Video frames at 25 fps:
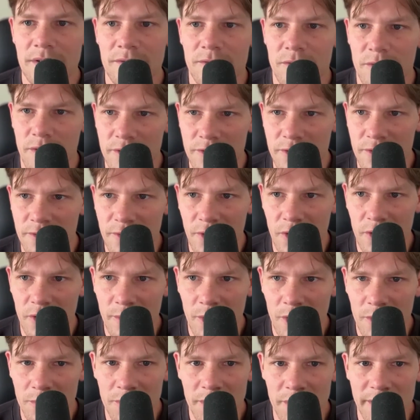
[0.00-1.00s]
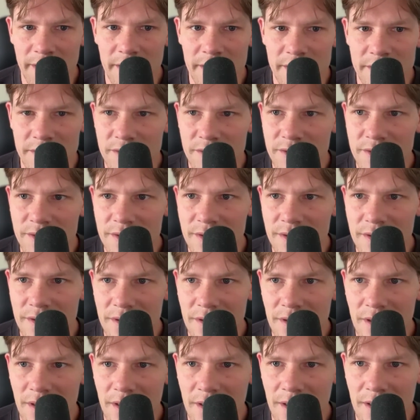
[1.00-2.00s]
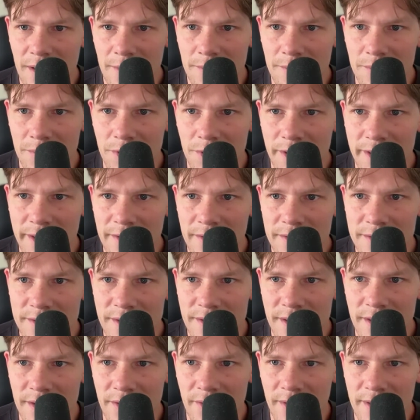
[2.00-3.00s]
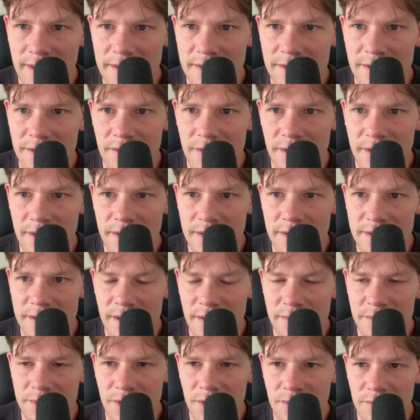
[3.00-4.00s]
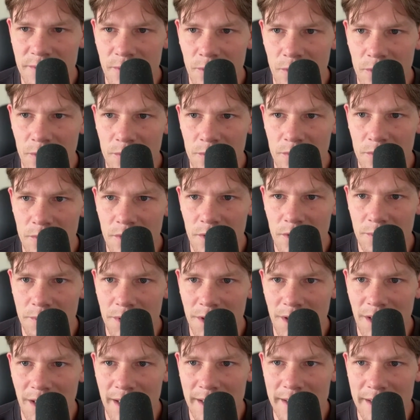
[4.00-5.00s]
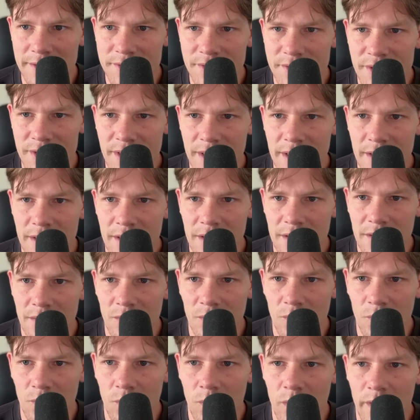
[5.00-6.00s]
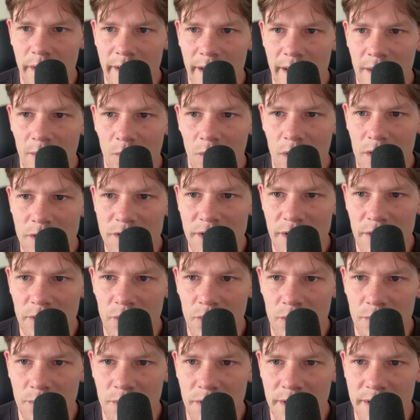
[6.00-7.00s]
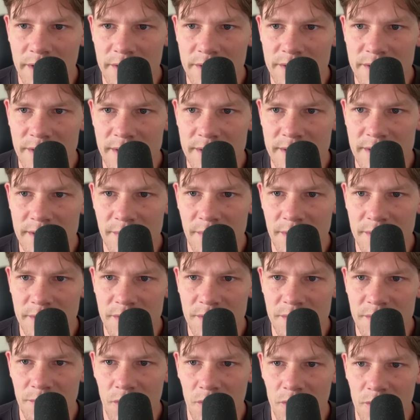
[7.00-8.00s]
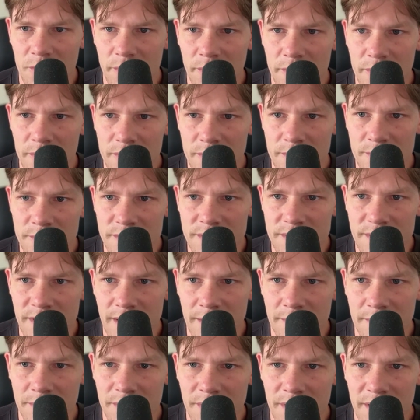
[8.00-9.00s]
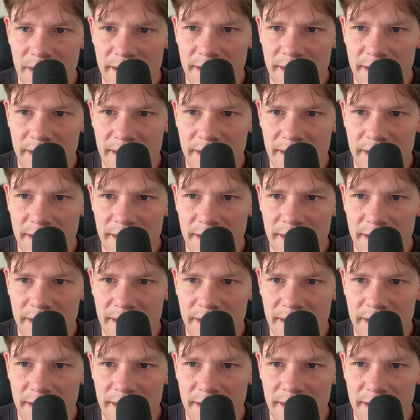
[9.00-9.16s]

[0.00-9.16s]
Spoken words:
For outdoor volleyball players playing on sand and grass, do you think the same jump form applies? When I watch outdoor players, they seem to have smaller penultimate step.